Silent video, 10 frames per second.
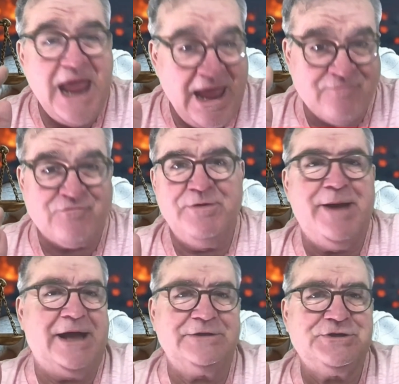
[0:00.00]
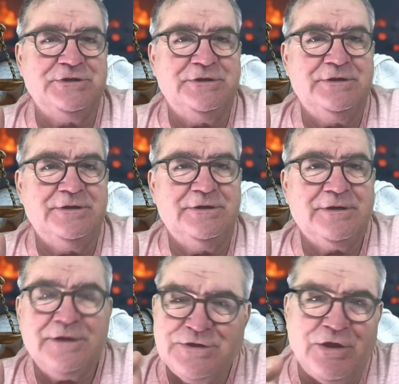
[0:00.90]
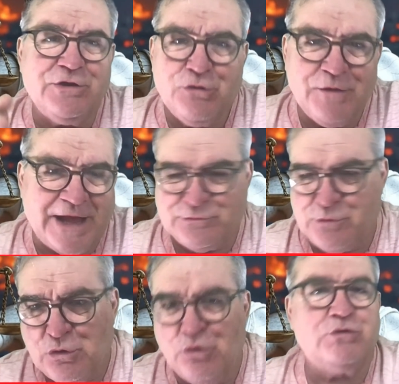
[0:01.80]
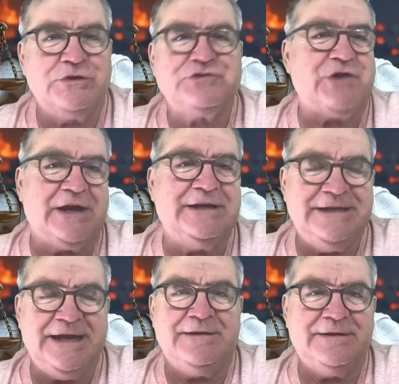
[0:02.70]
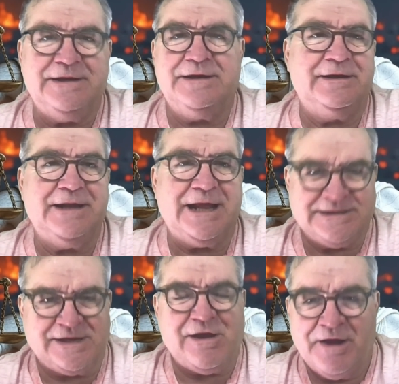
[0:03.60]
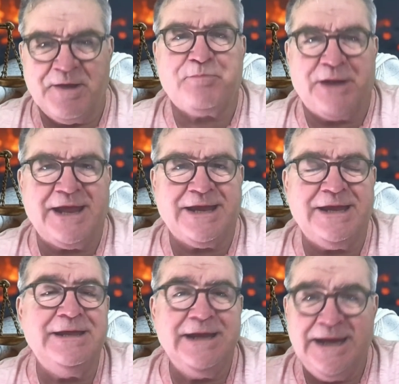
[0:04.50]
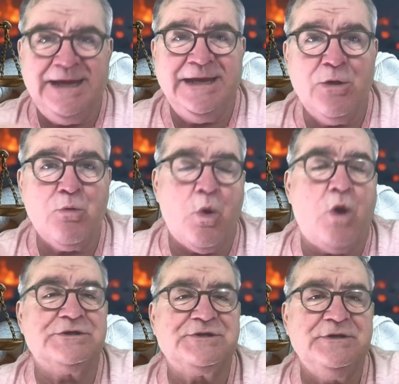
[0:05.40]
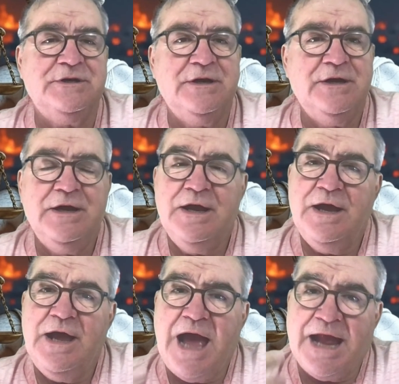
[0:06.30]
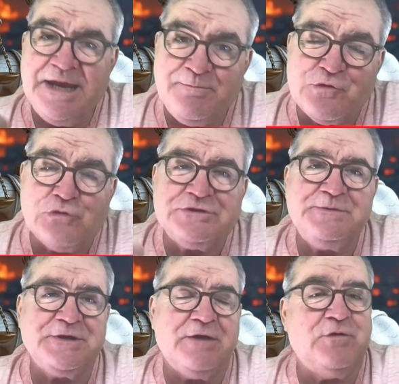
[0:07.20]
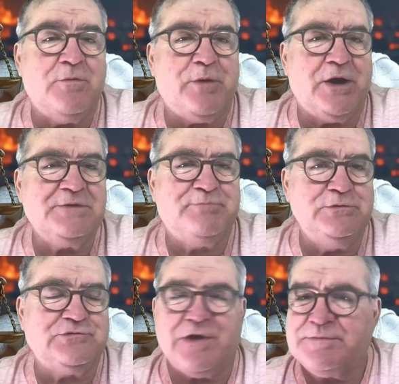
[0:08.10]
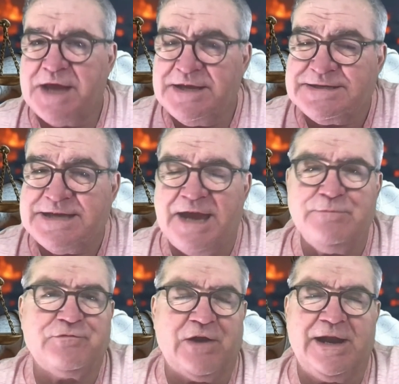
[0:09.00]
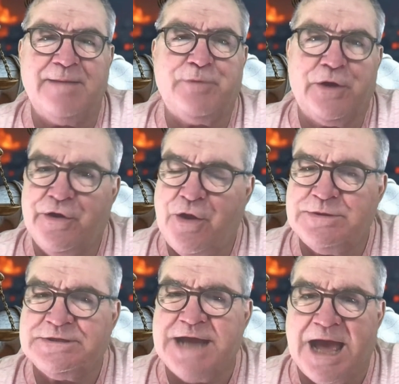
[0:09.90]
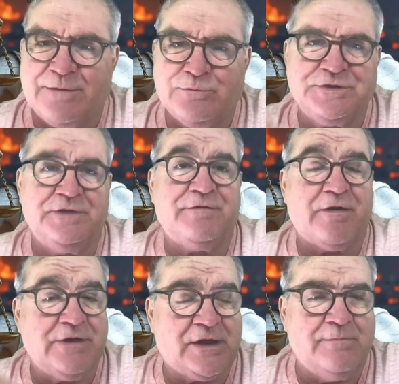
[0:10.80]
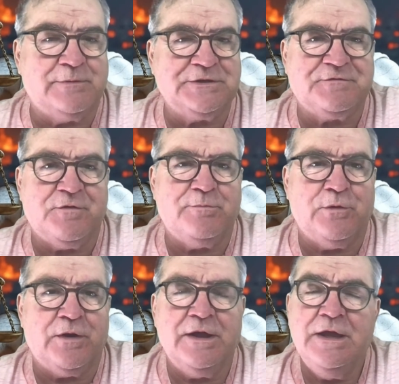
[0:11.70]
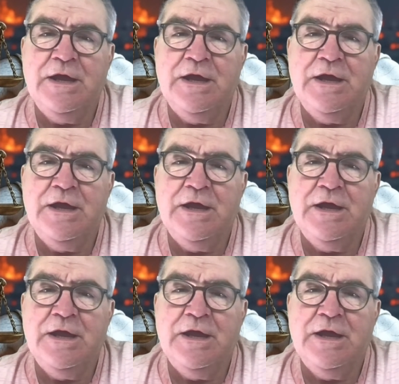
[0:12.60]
every match. Because that's what Gordon Strachan did, didn't he? That's the kind of player he was. And he'd brought himself up by his bootstraps. The same with Frank Lampard. I know his dad was a very accomplished footballer,